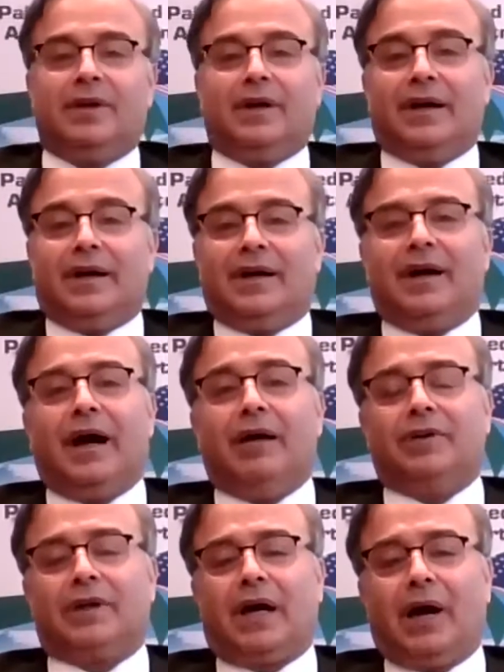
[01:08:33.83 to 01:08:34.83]

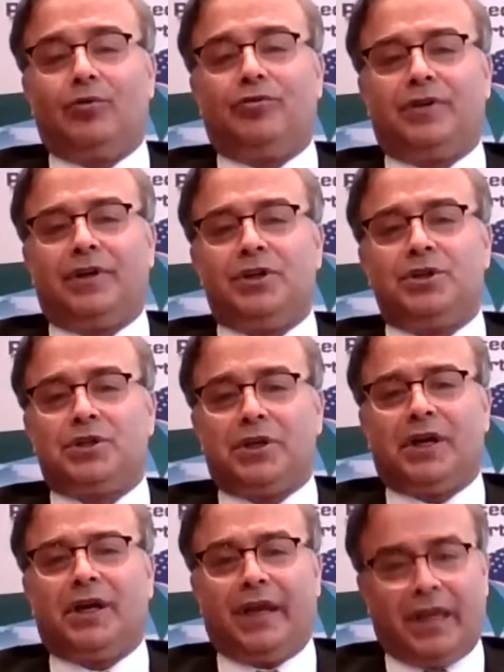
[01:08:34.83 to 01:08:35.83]
our outreach
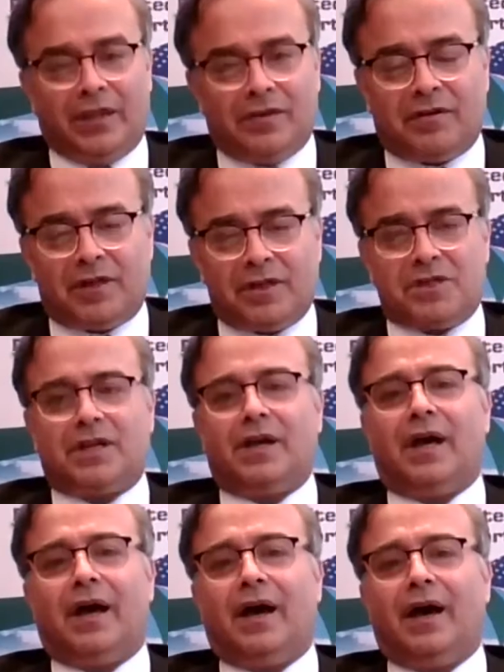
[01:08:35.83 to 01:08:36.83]
in the region,
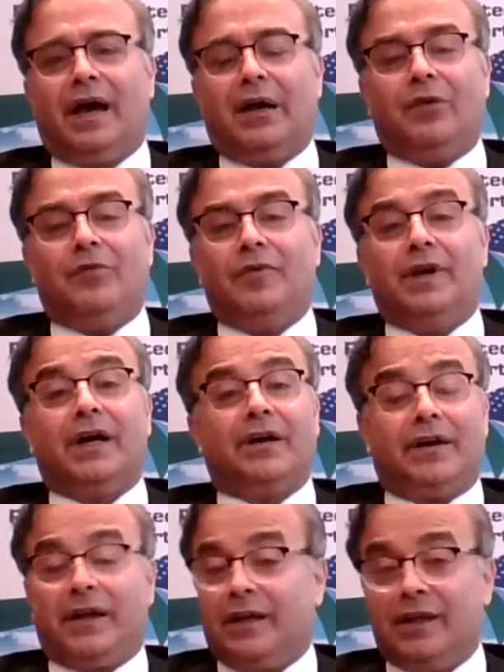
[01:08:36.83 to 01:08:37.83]
and we are
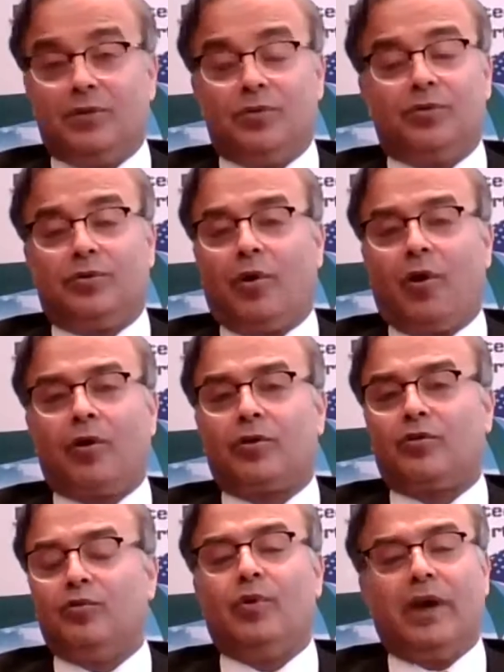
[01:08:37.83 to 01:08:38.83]
ready to talk
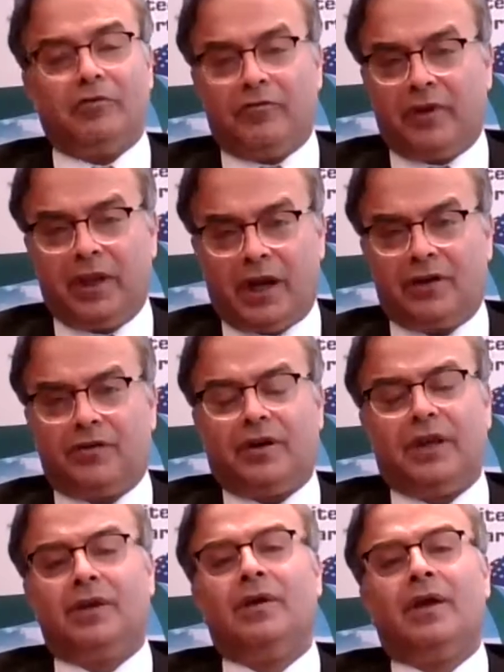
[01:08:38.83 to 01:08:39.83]
to every
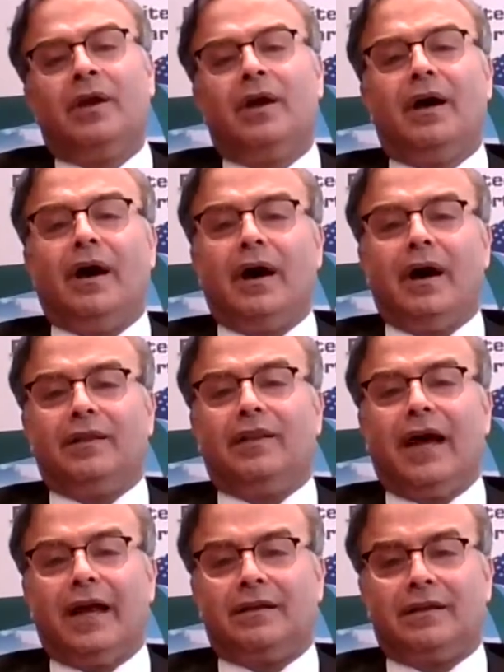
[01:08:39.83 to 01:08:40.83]
country
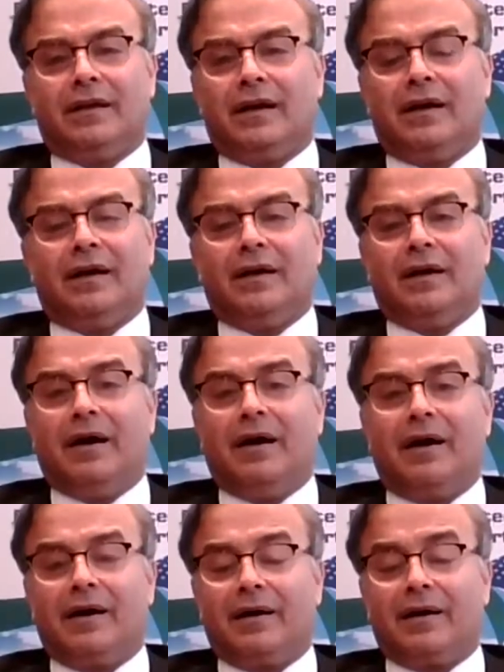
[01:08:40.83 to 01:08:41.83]
that
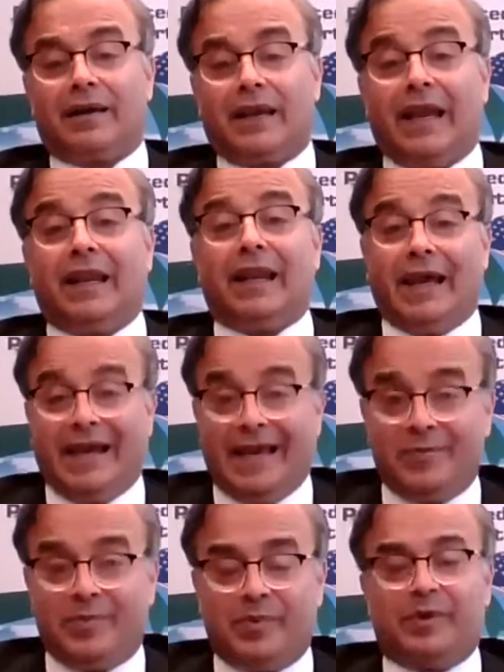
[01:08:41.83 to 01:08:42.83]
can help